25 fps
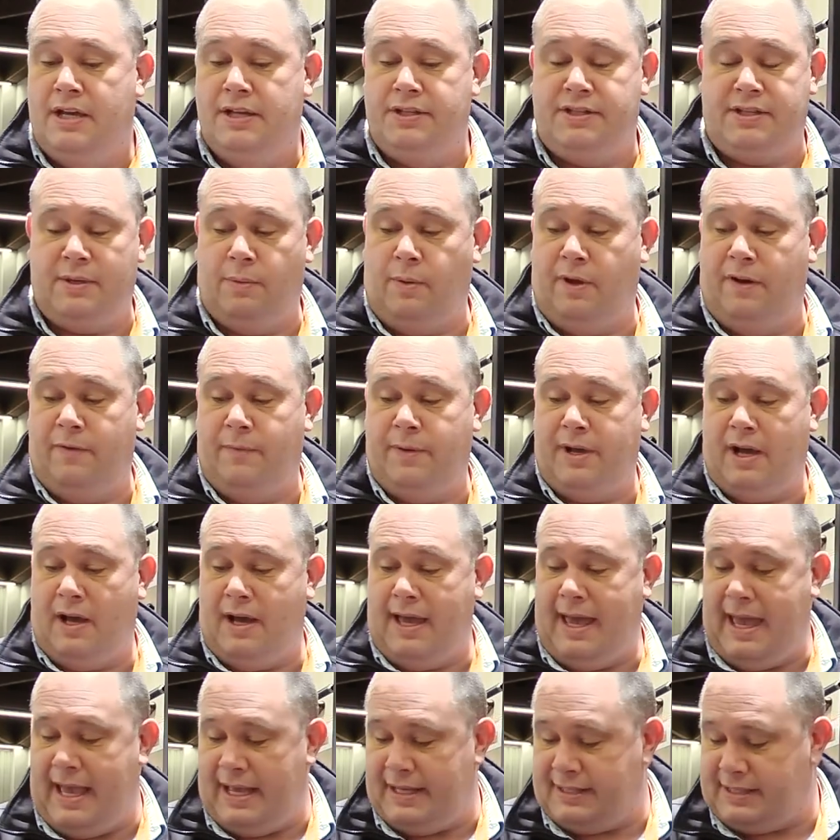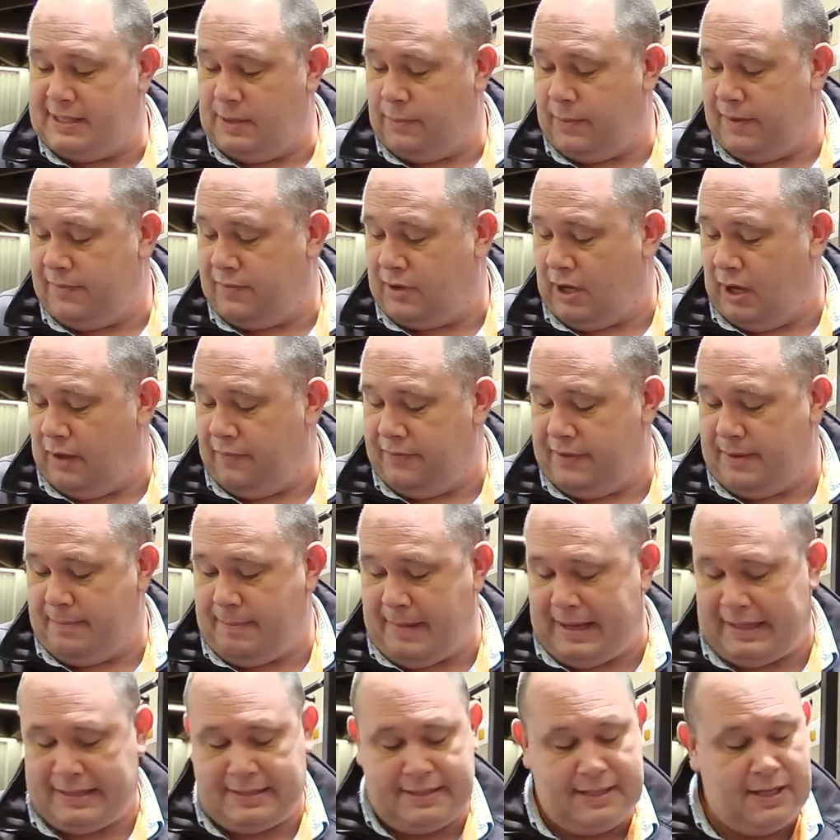So what have we got here? So we've got the
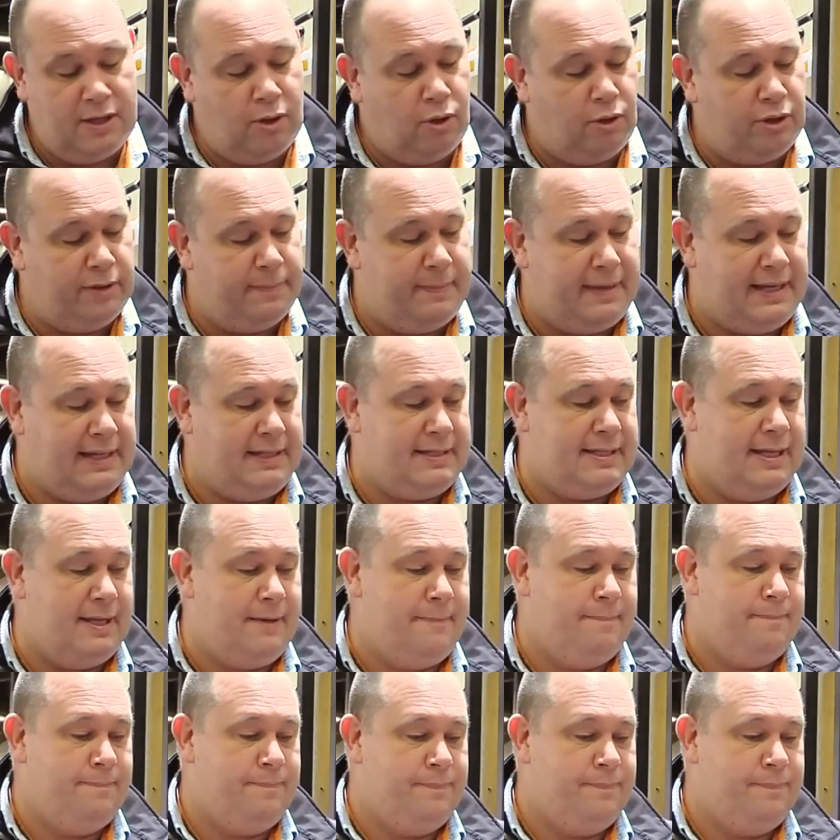Meta or the Meter,